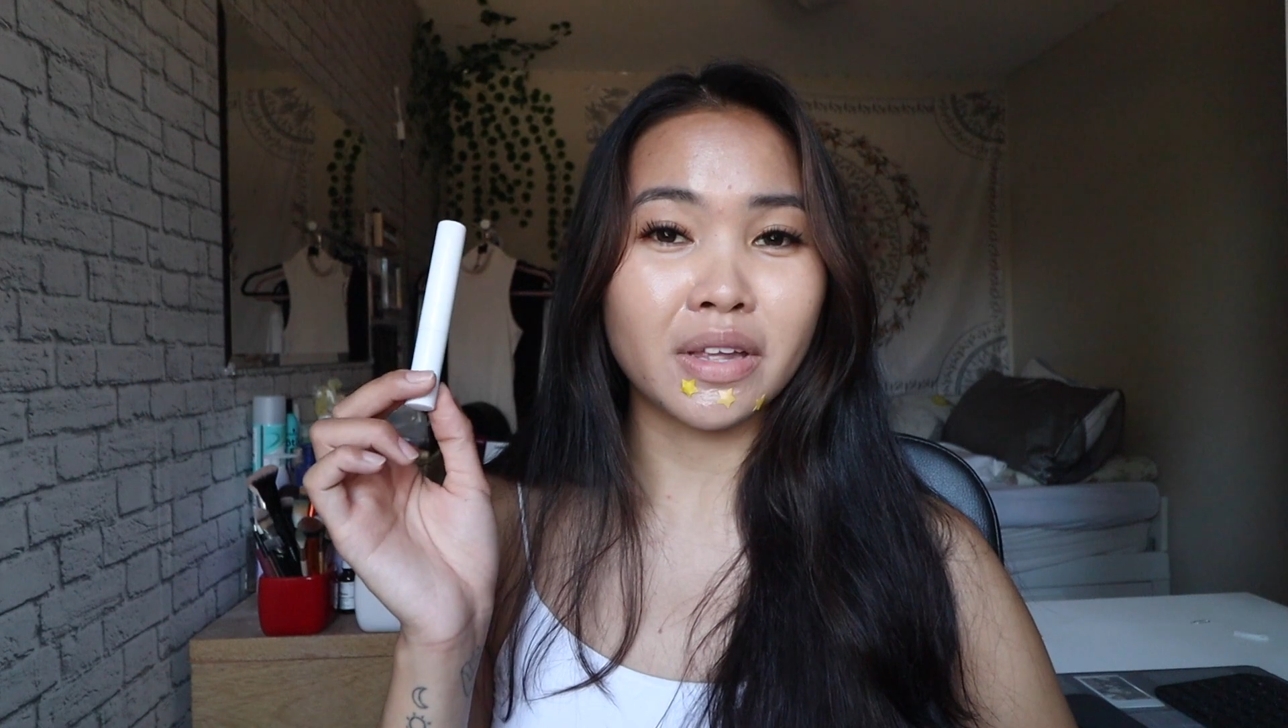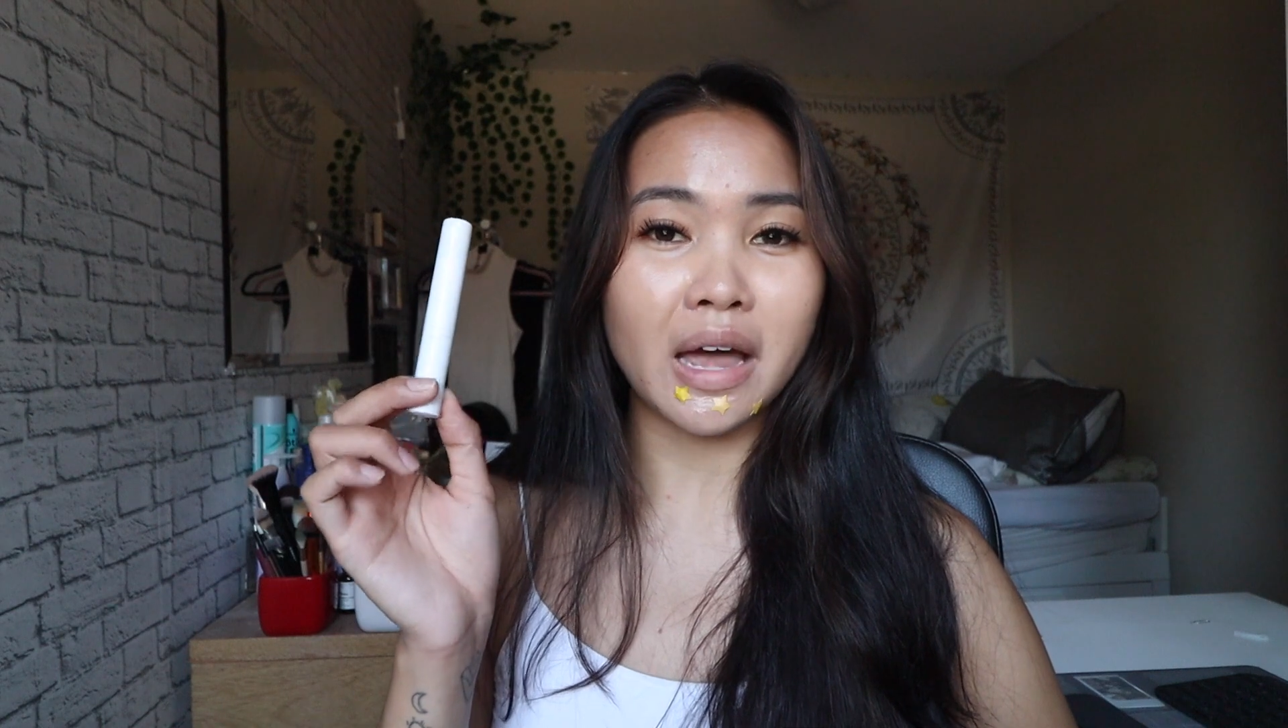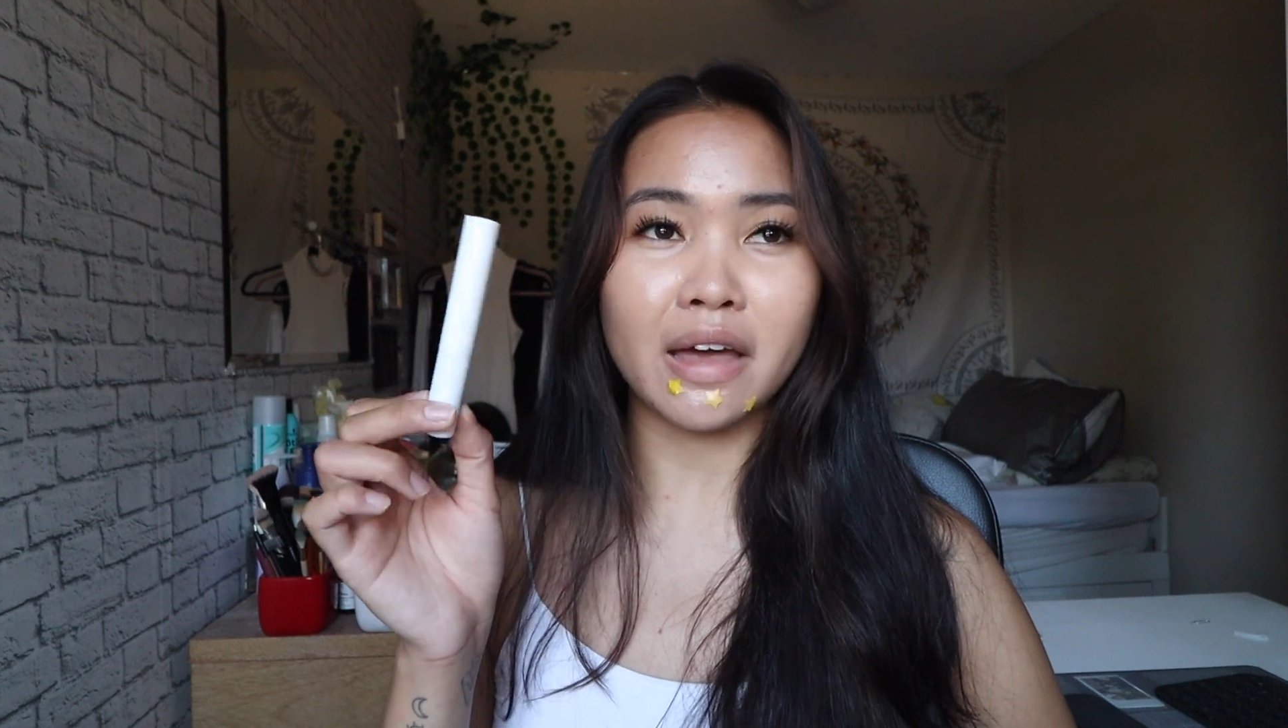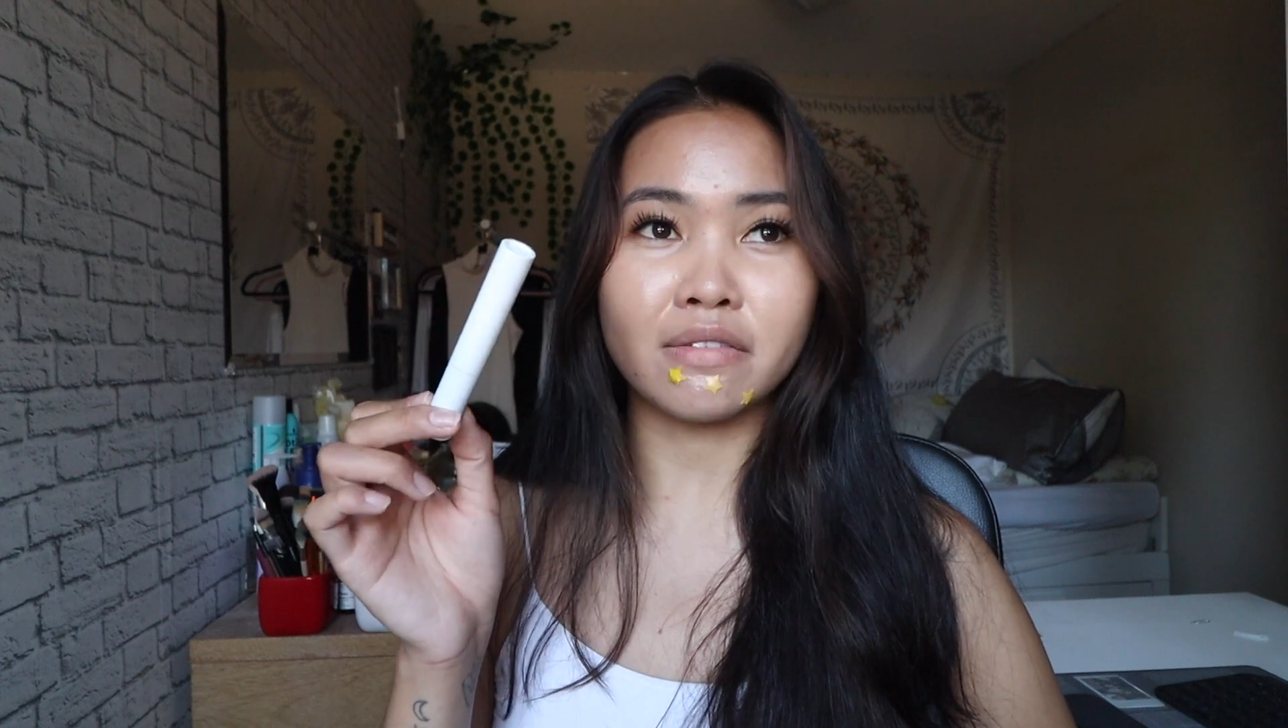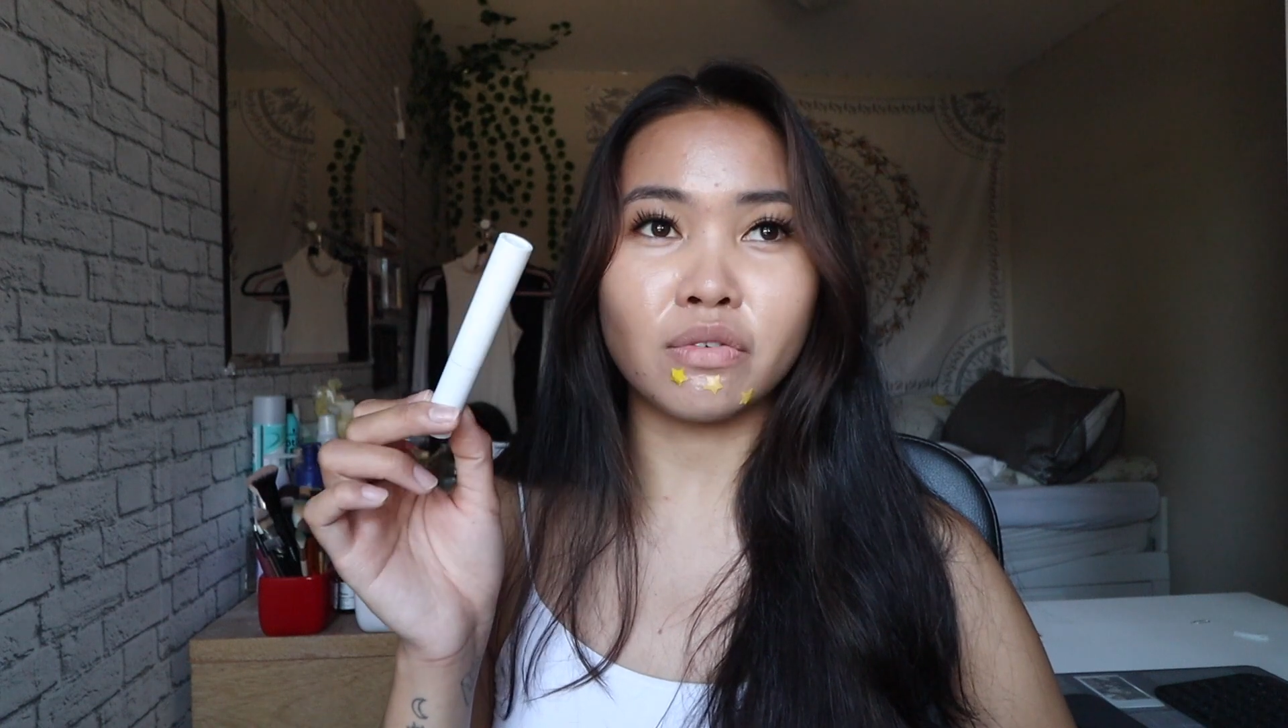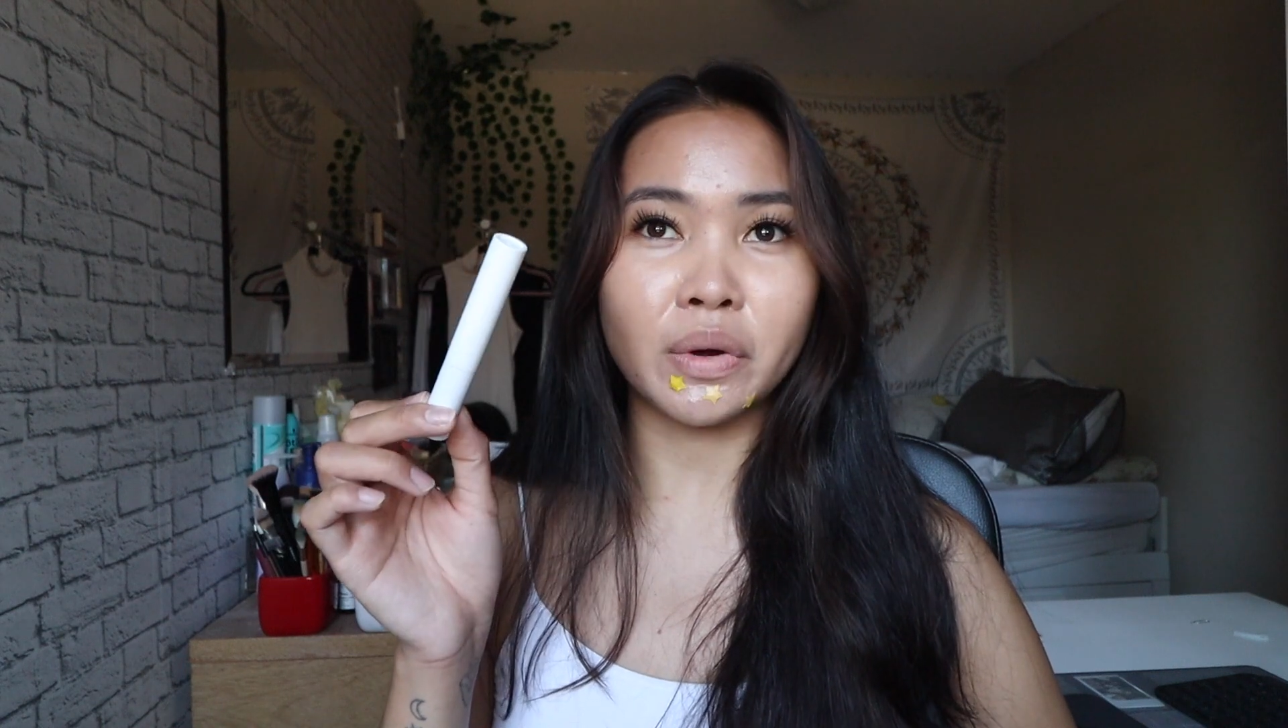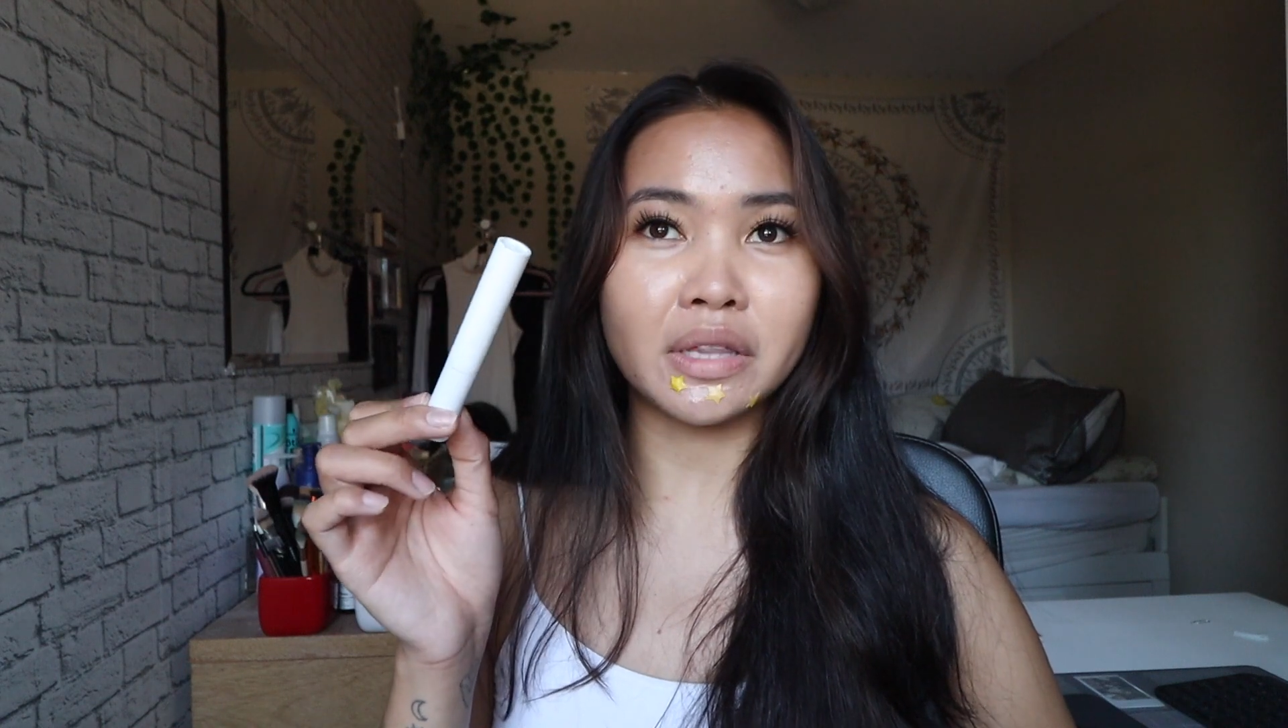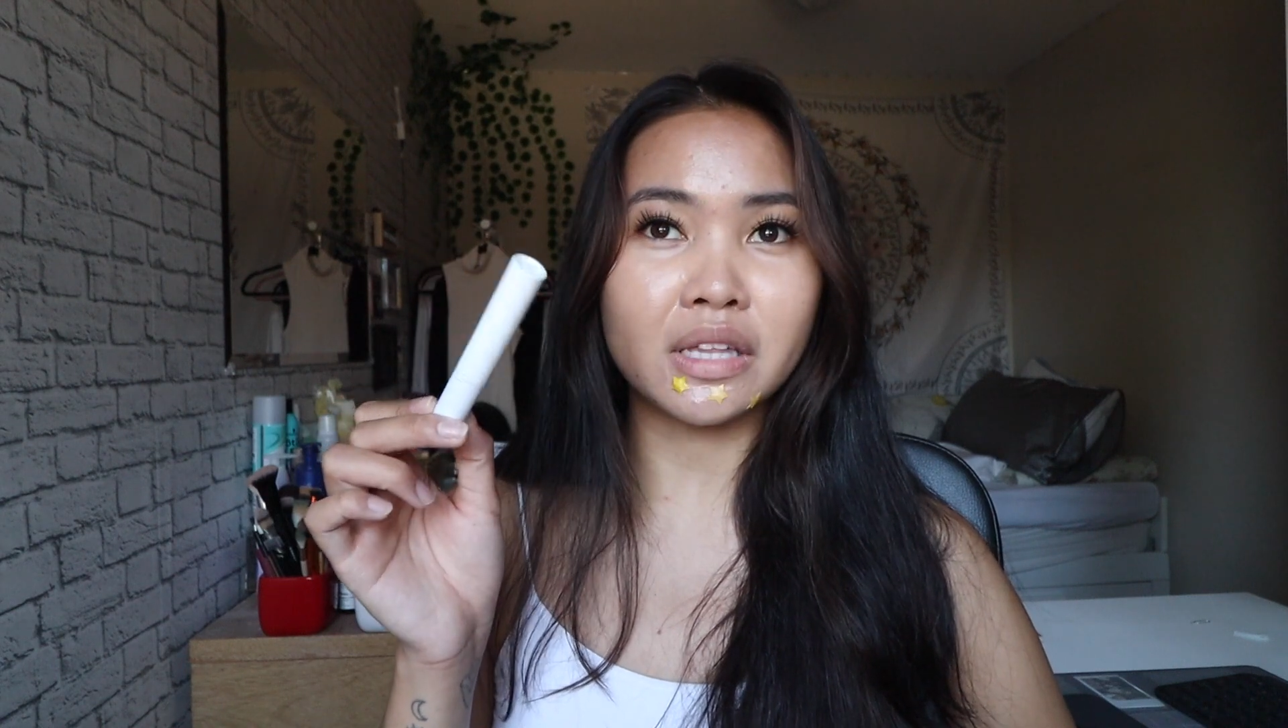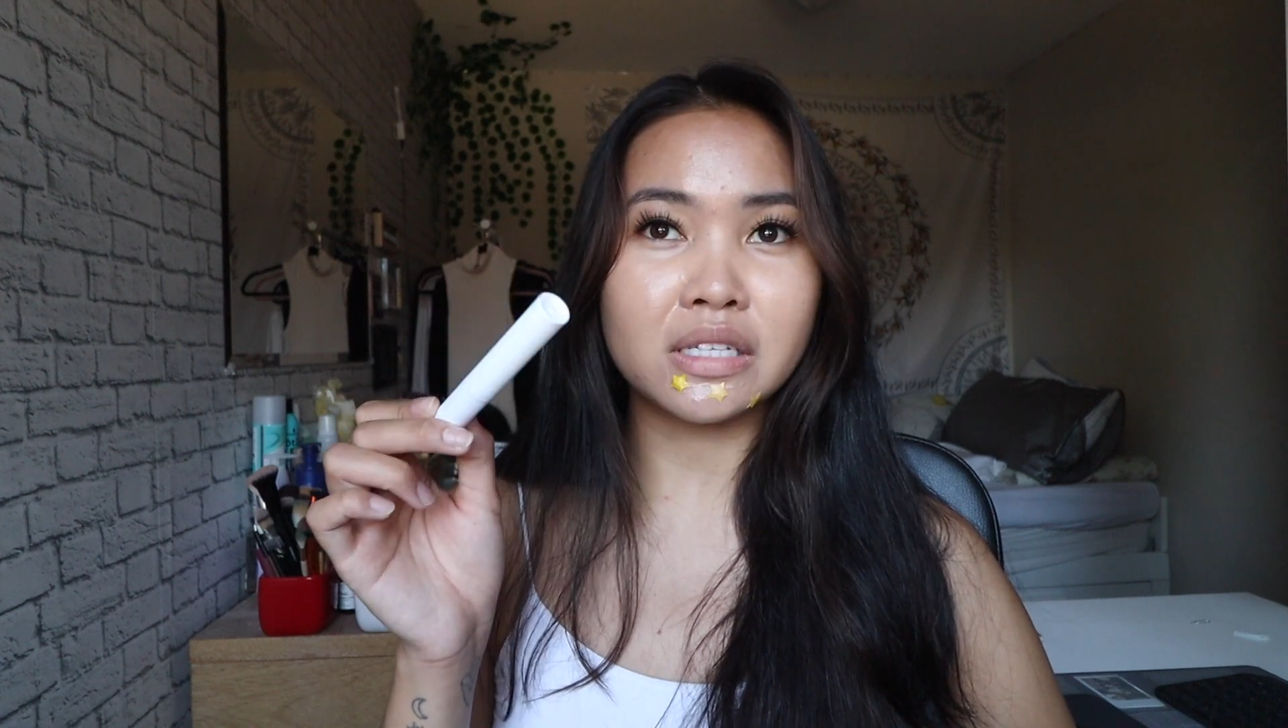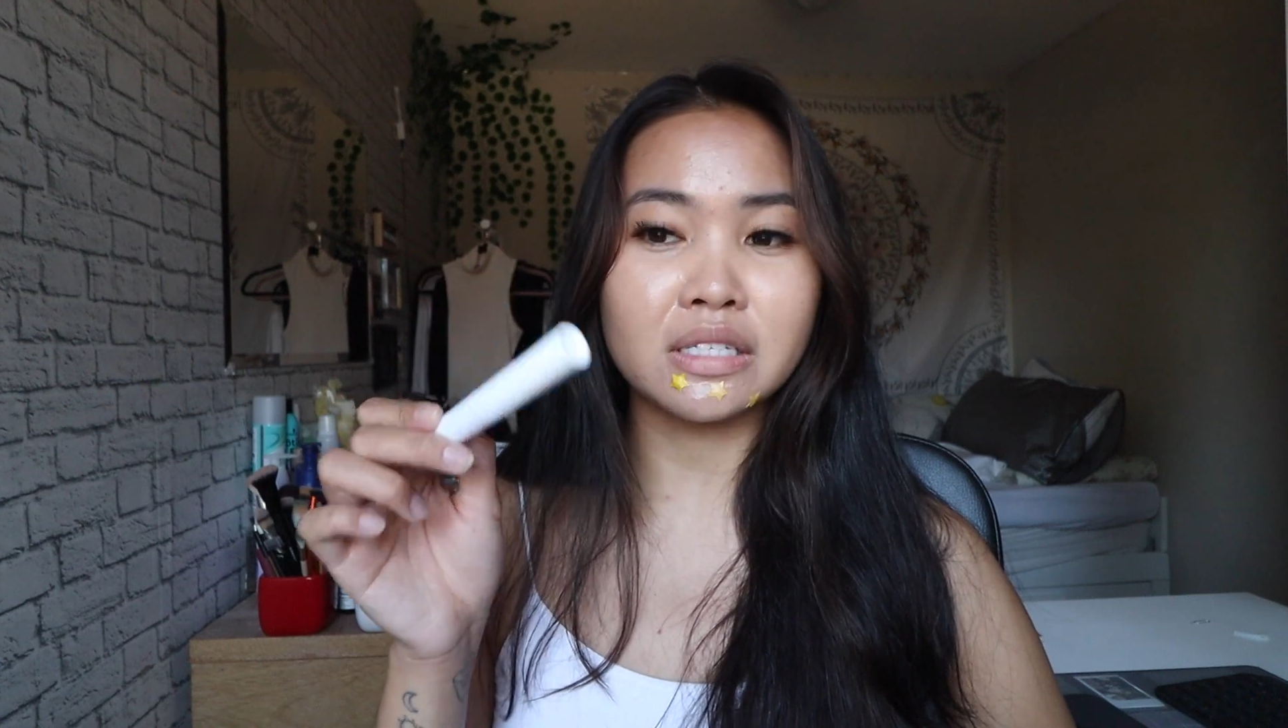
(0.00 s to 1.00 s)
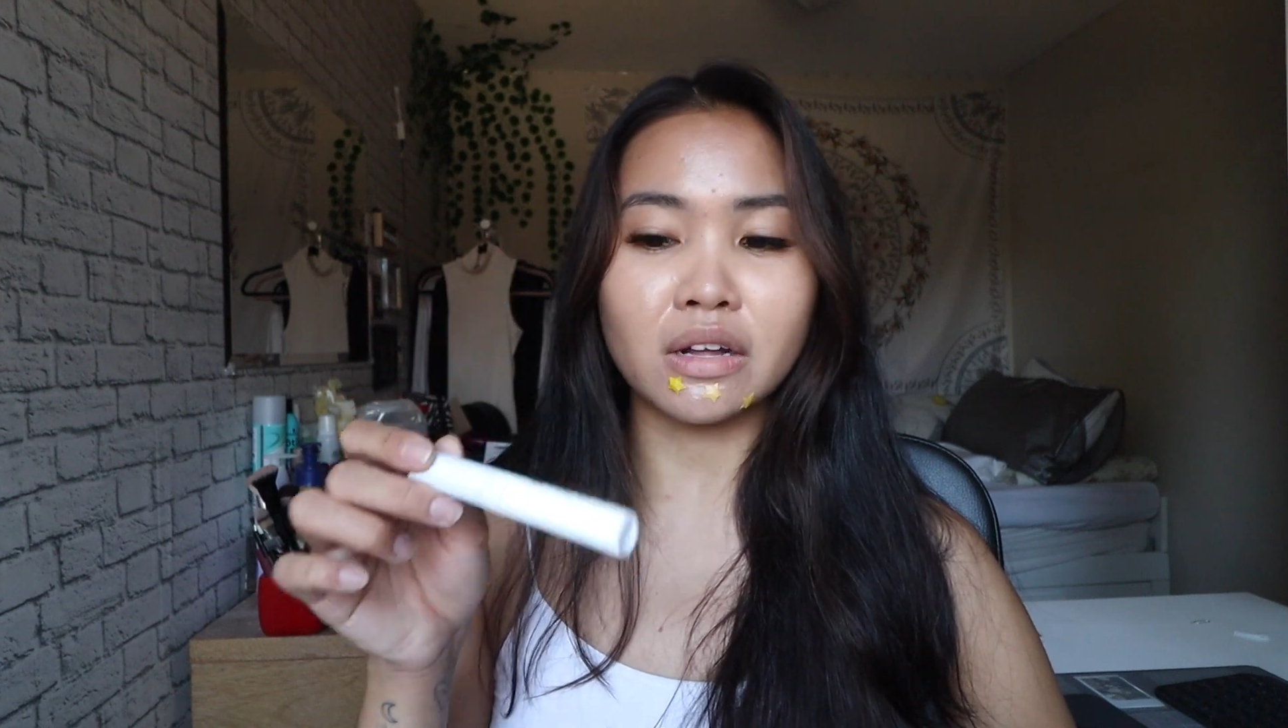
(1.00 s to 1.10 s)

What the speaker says: I avoid this